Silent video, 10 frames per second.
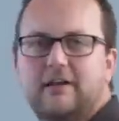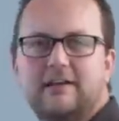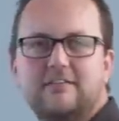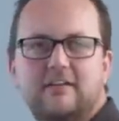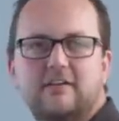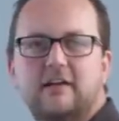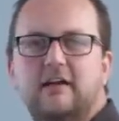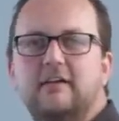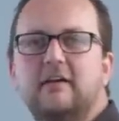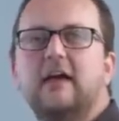done
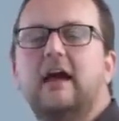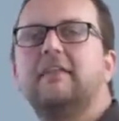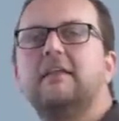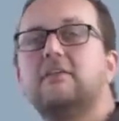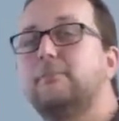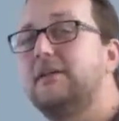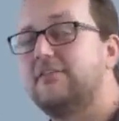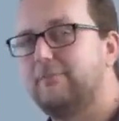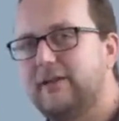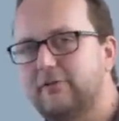interior, and then there's a bit
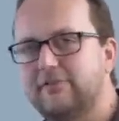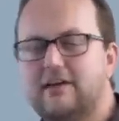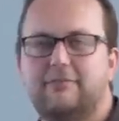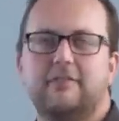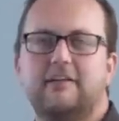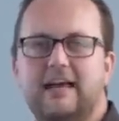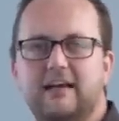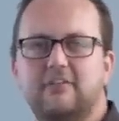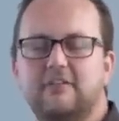of special stuff on the dash